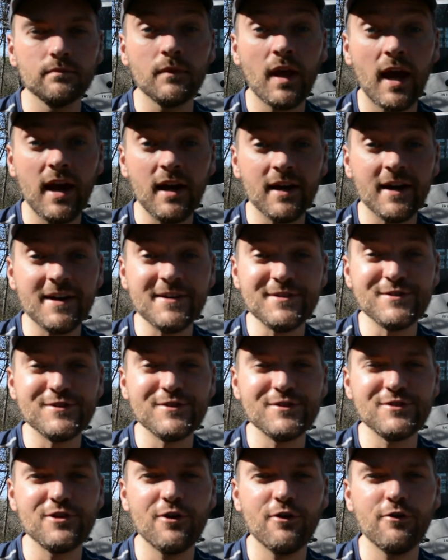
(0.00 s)
Hey guys,
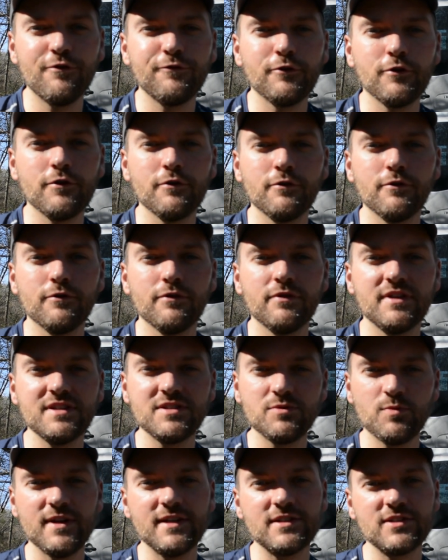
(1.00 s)
so for
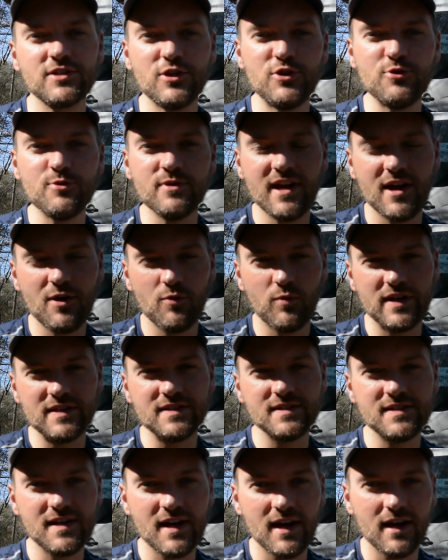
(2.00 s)
this week's Q&A
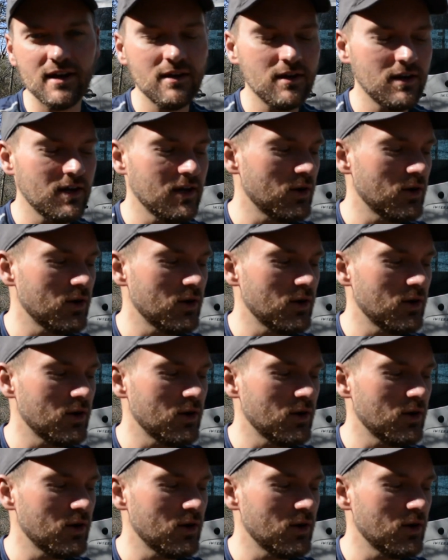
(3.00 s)
Wednesday,